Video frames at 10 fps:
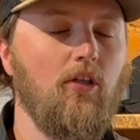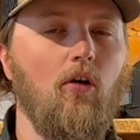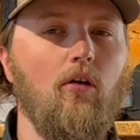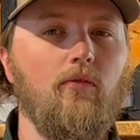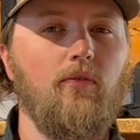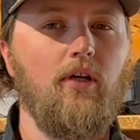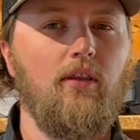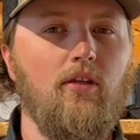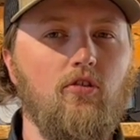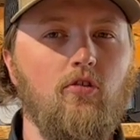calling for
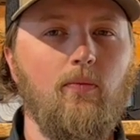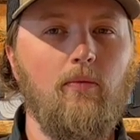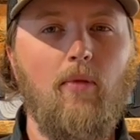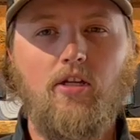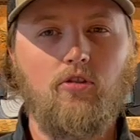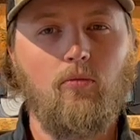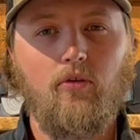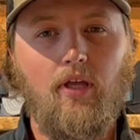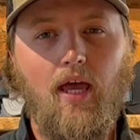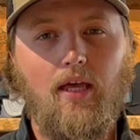anything super measurable
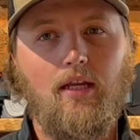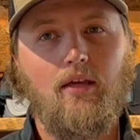yet.